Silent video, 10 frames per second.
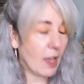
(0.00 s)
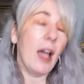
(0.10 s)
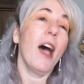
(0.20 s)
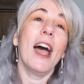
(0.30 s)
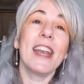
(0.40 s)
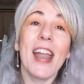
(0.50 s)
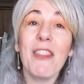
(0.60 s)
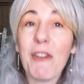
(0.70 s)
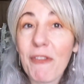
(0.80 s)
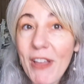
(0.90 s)

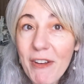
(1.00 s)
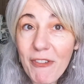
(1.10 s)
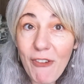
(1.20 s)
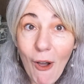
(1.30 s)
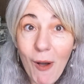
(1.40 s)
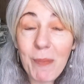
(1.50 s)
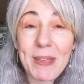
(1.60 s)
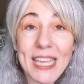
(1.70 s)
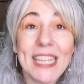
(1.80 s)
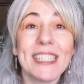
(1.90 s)
Another fun fall
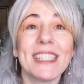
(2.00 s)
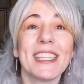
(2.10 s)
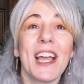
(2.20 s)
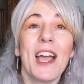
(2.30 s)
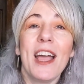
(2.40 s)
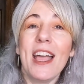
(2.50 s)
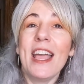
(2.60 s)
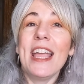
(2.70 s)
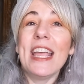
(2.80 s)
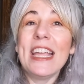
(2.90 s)
piece
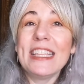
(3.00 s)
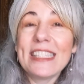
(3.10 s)
is